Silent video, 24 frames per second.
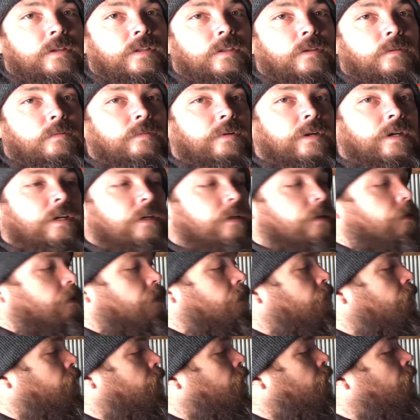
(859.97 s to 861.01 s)
in the
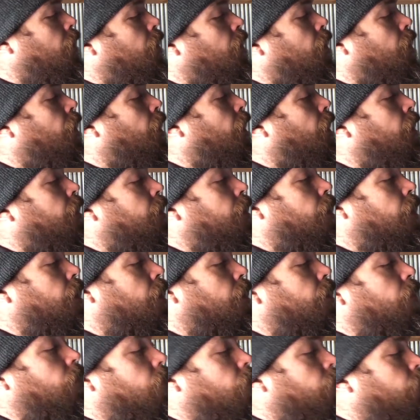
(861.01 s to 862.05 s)
rear, and
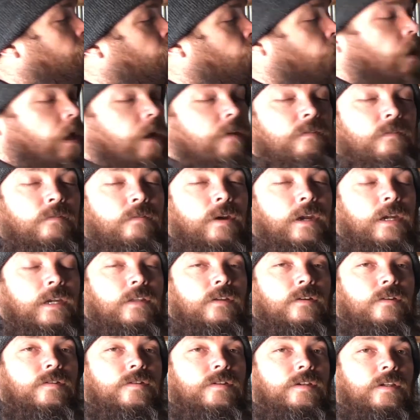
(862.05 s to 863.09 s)
then we'll have a
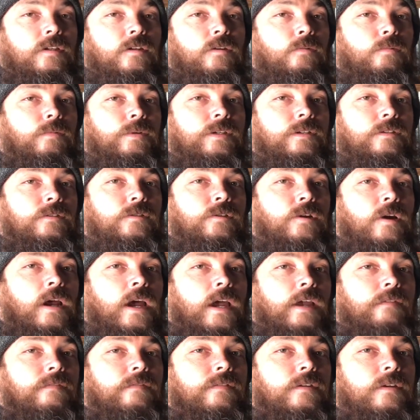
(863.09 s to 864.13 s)
regular single-wheel
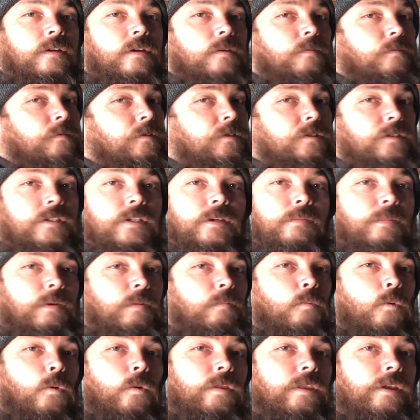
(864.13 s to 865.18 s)
drive, which is gonna be
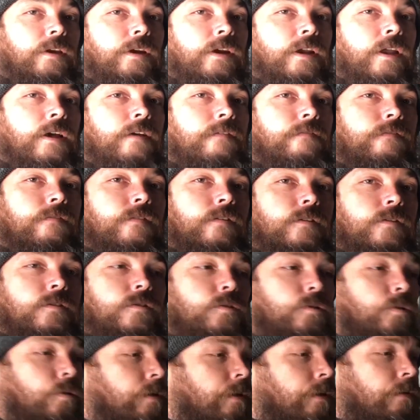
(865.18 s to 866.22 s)
more than enough for
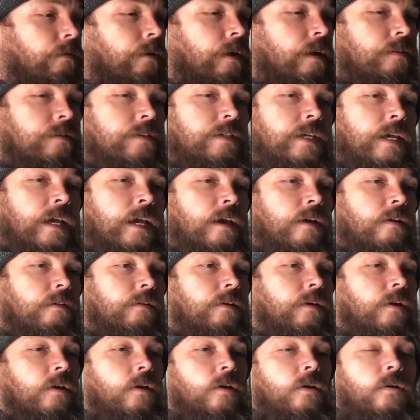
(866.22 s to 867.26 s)
tooling around town
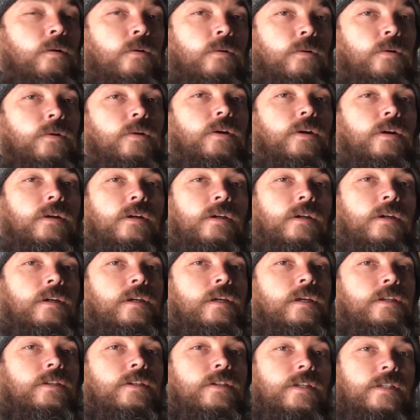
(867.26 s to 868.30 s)
or
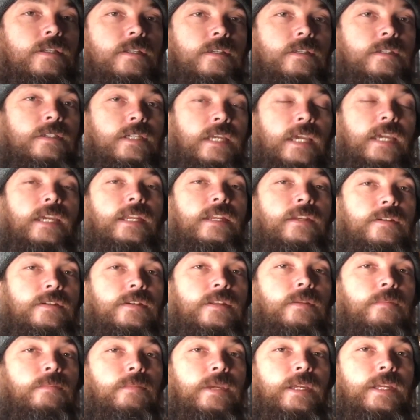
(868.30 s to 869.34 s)
just taking it to
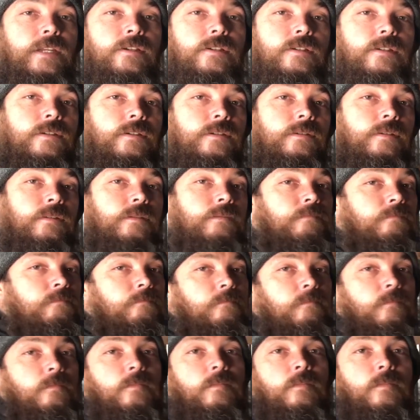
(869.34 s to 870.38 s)
the beach.
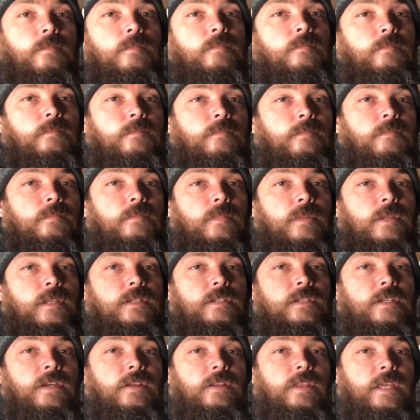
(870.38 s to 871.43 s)

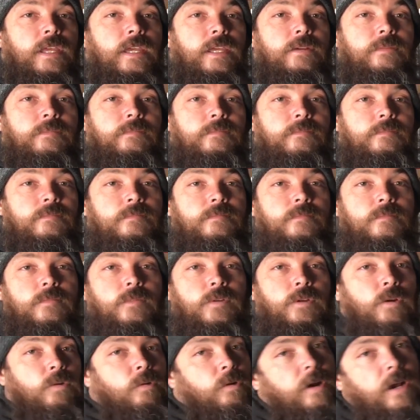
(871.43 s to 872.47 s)
Until then,
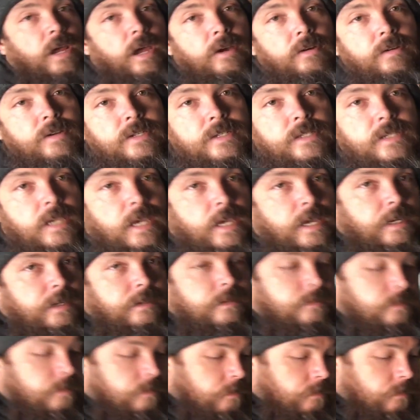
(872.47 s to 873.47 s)
you know what I always say?